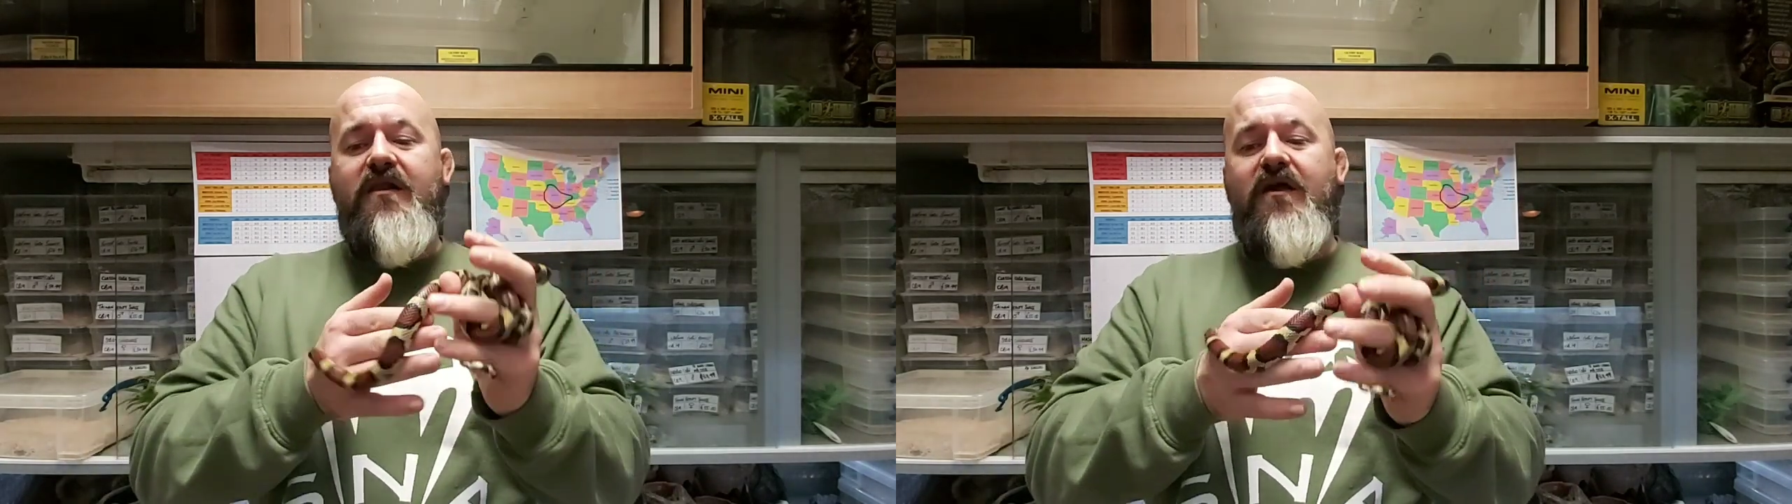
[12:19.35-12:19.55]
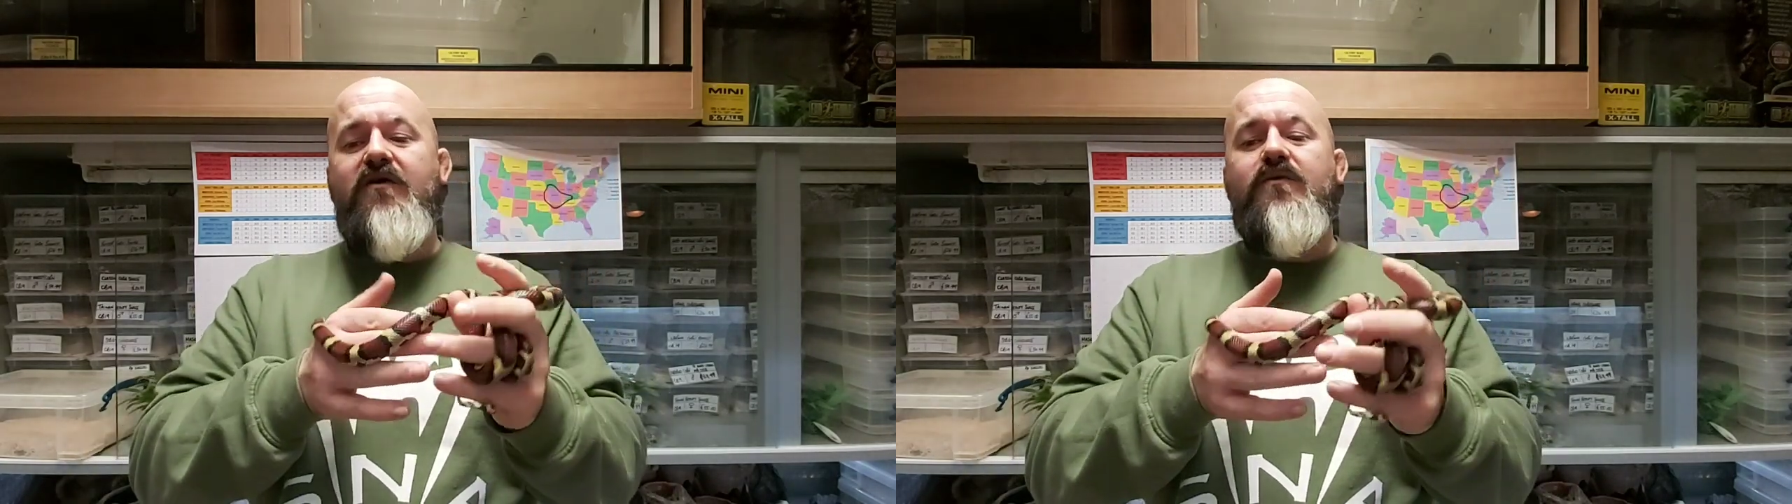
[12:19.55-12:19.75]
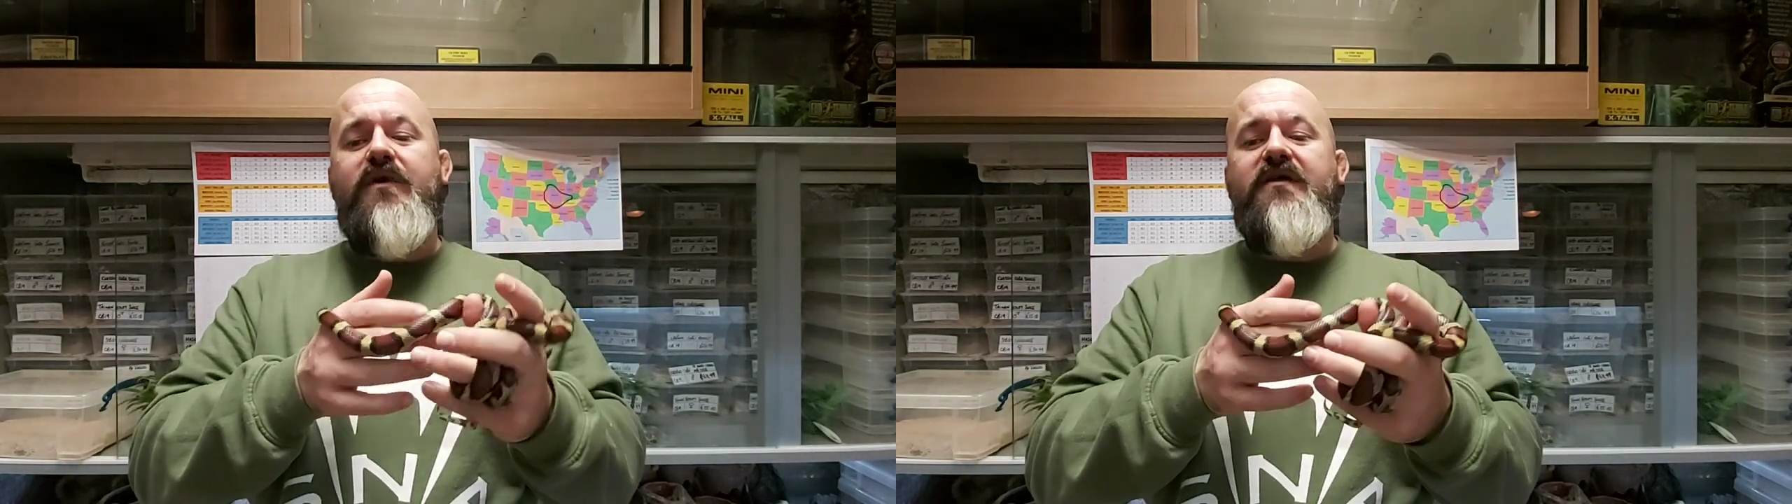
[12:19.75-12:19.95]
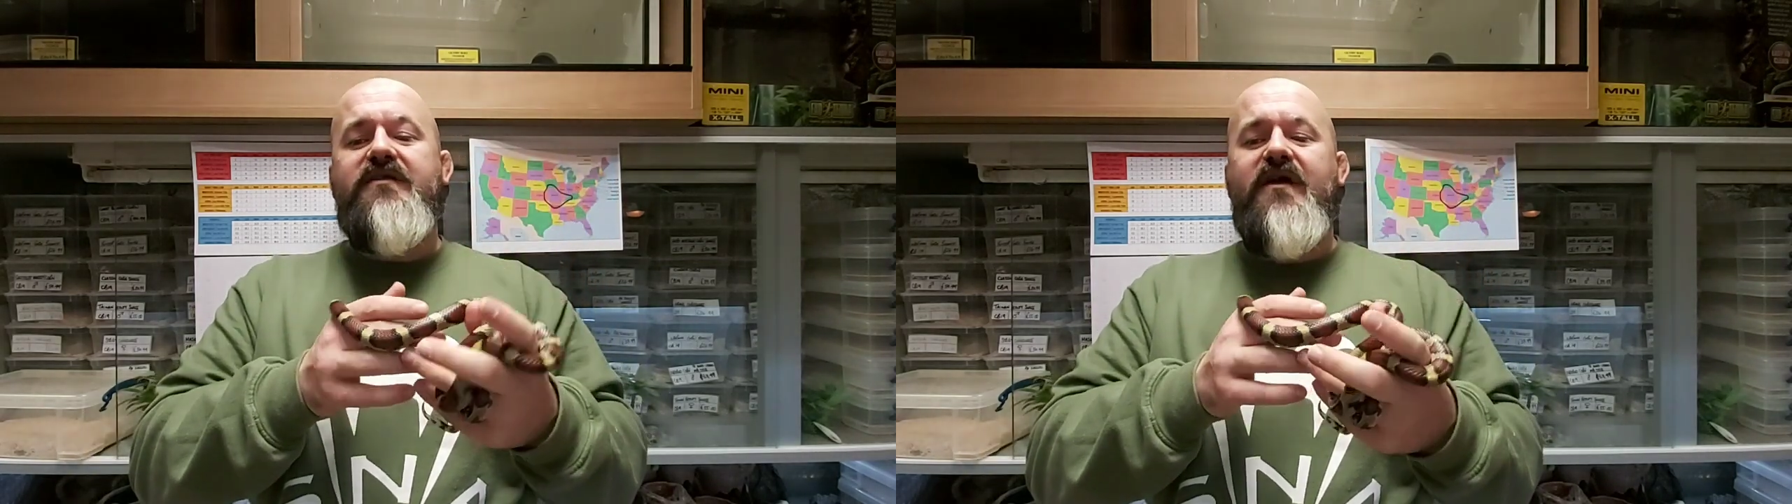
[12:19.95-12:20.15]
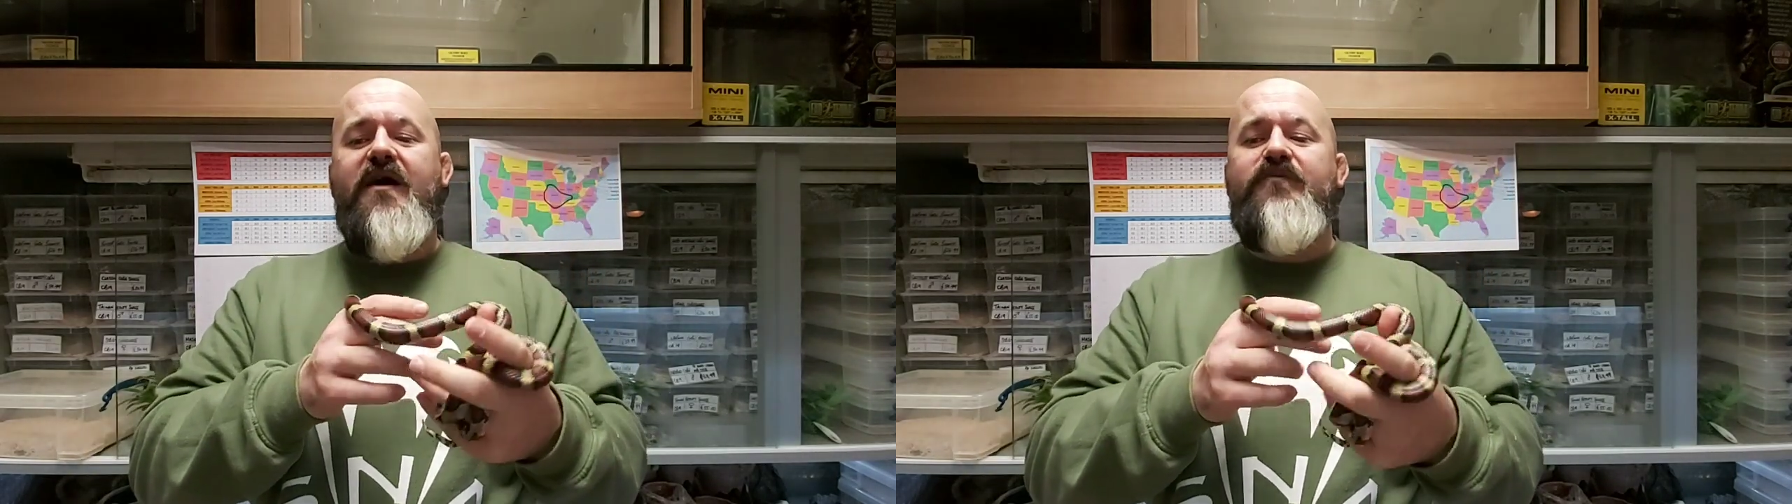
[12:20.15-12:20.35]
along
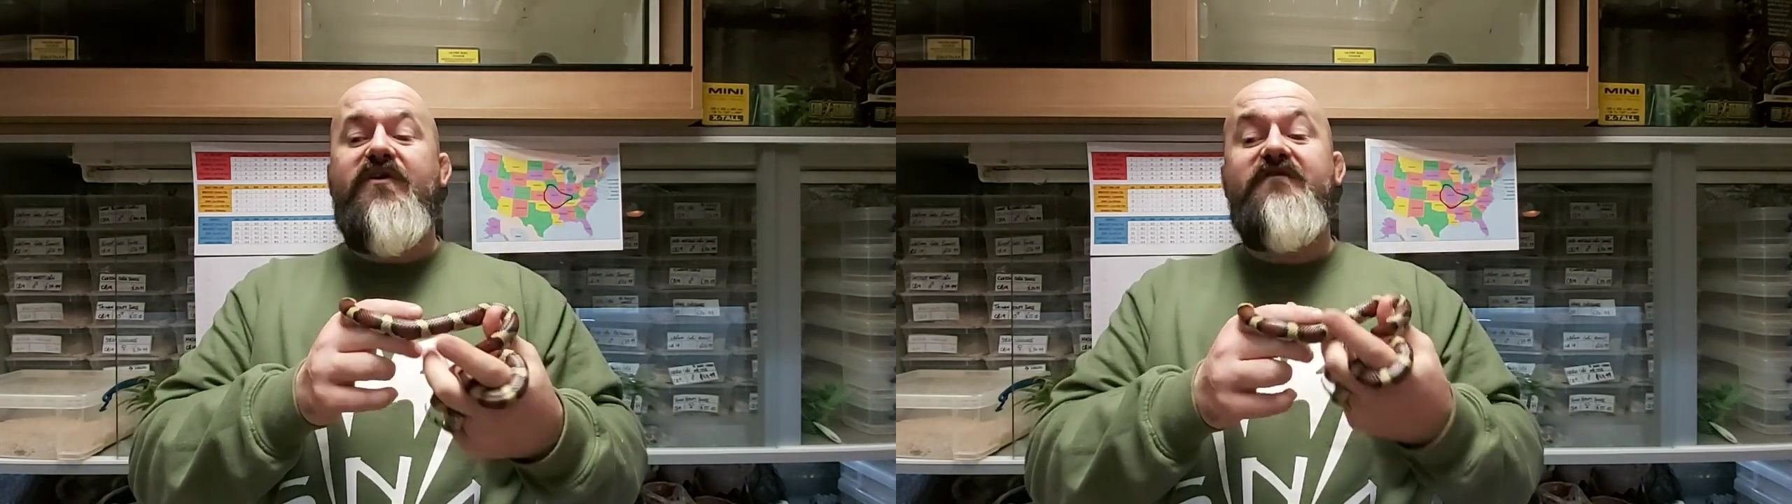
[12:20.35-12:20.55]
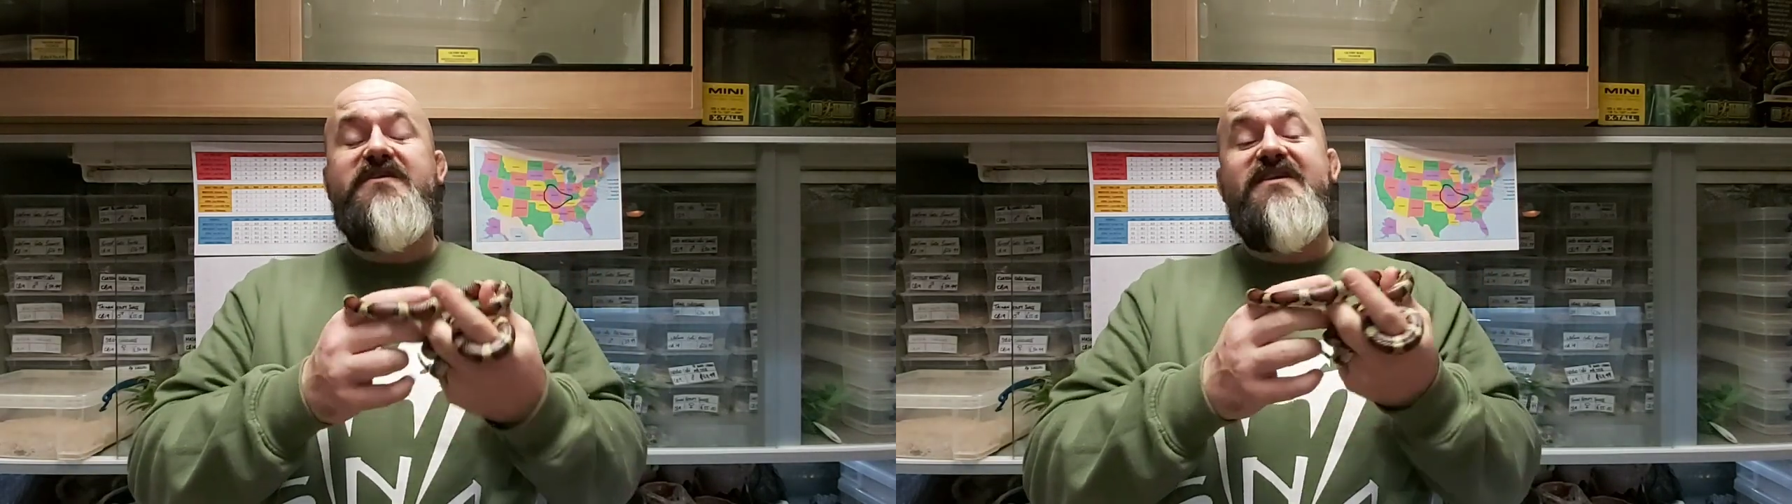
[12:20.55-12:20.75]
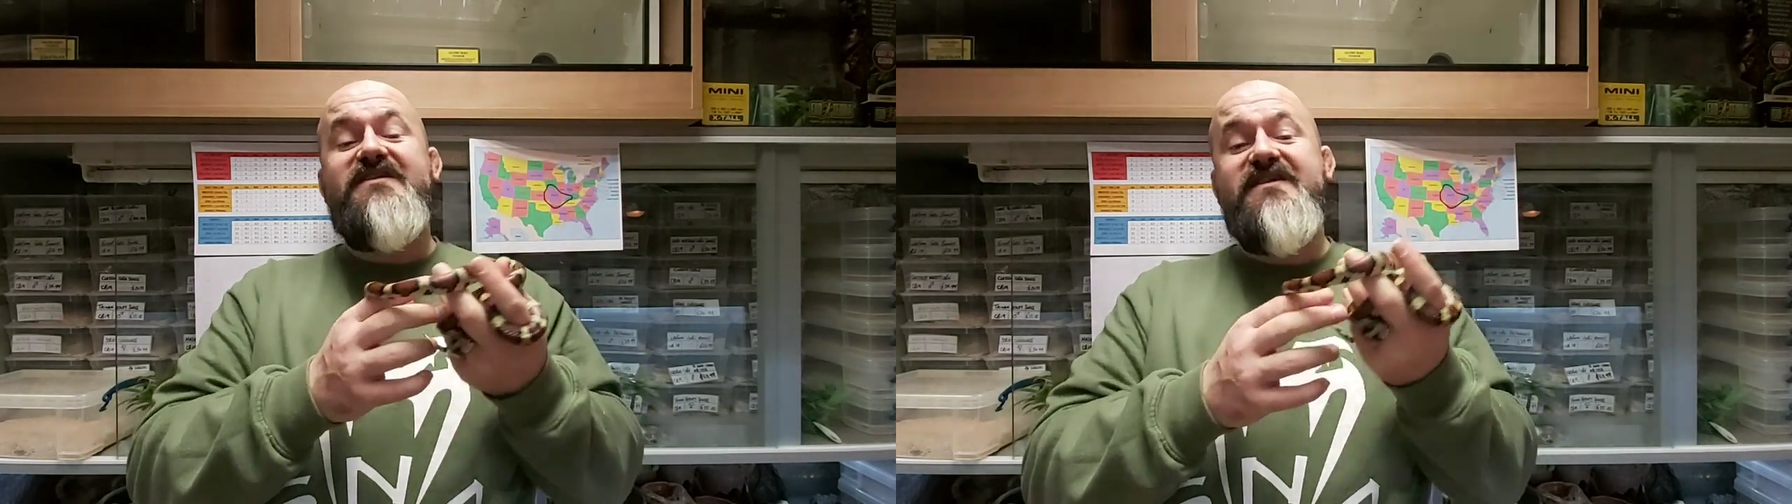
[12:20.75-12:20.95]
with a previously